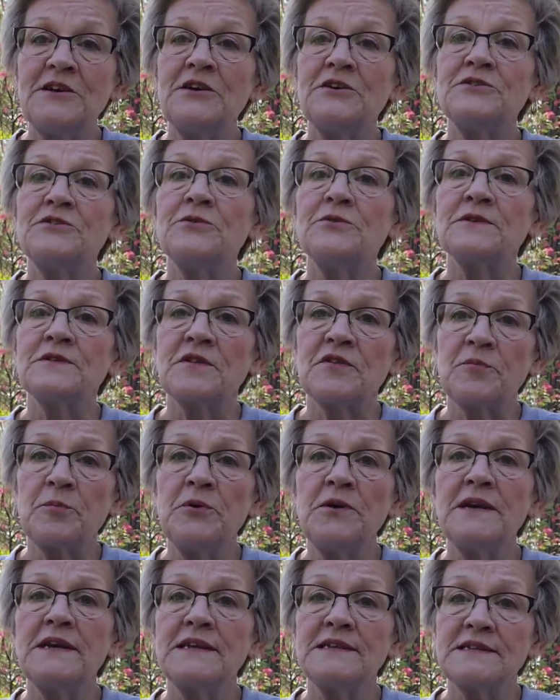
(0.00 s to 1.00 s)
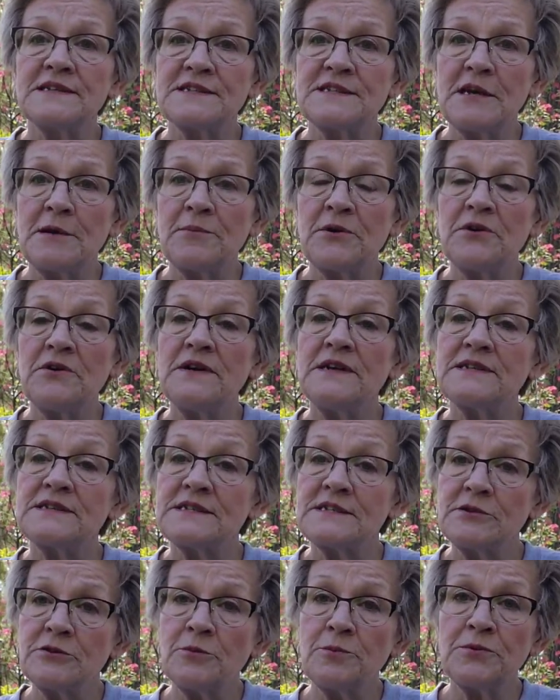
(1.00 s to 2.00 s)
During the spring and the summer, it
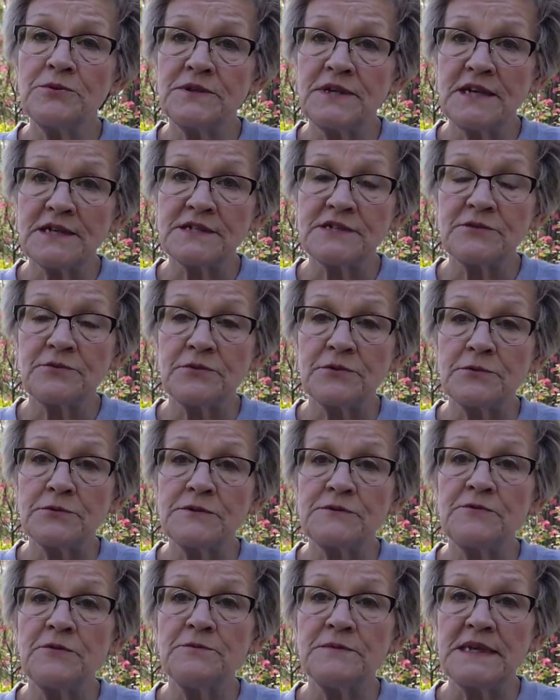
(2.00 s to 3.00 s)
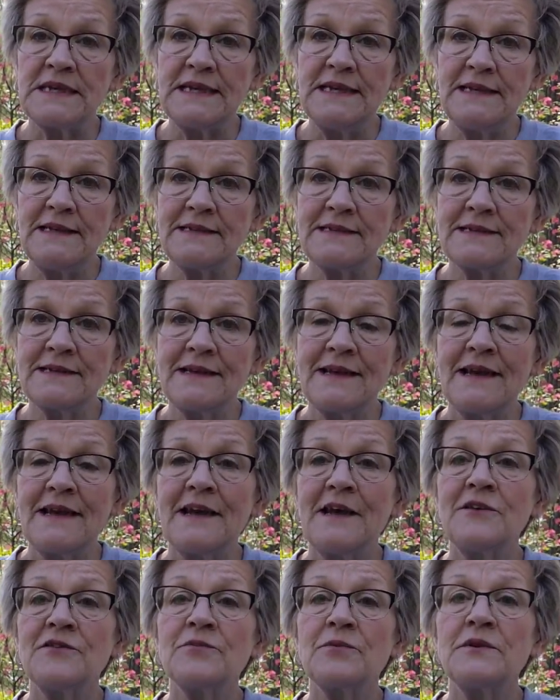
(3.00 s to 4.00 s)
still protects the roots from the heat,
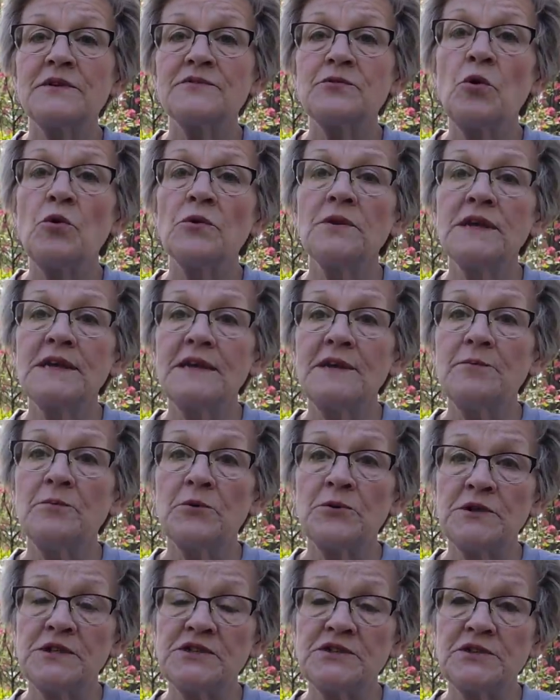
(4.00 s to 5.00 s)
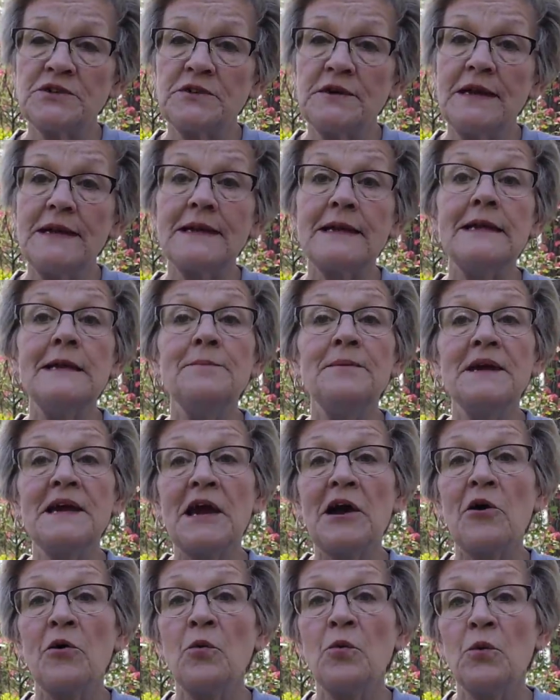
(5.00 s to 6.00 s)
as well as holding in moisture and keeping
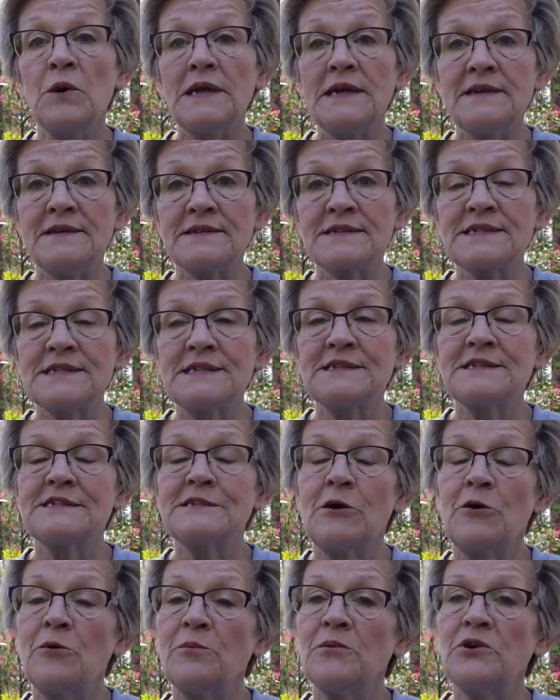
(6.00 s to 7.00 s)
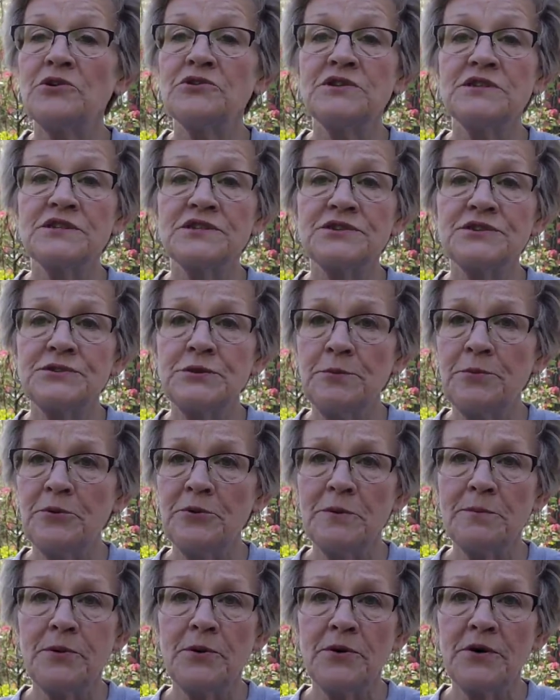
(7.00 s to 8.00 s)
out weeds. So mulch is super
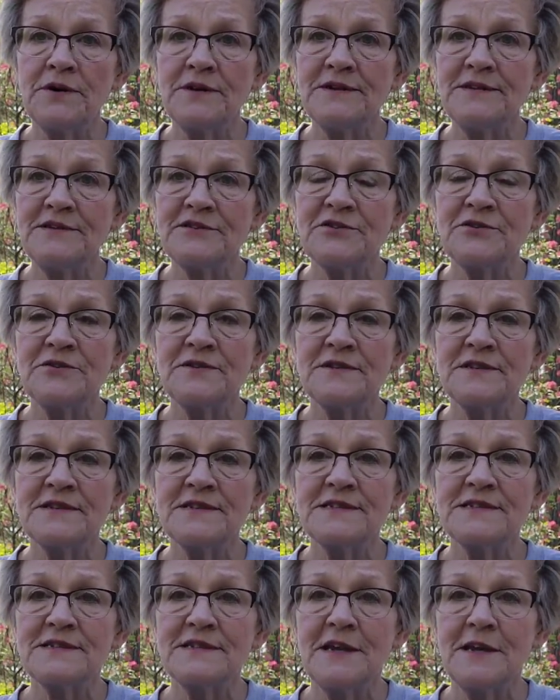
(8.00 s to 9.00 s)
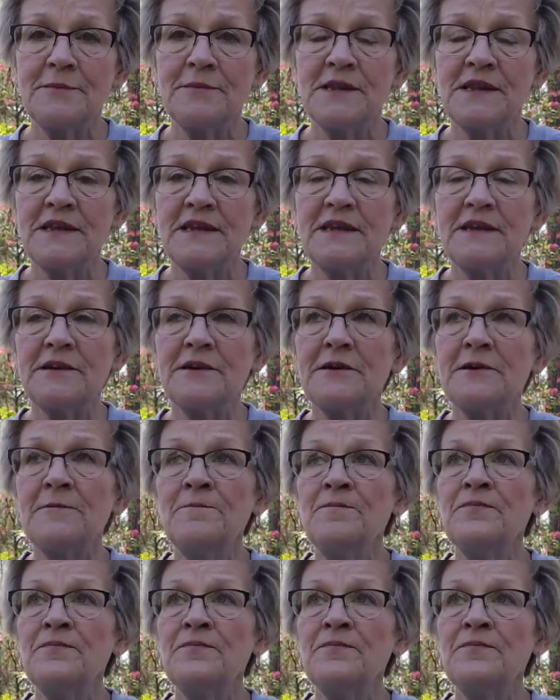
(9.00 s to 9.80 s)
important during this time of the year.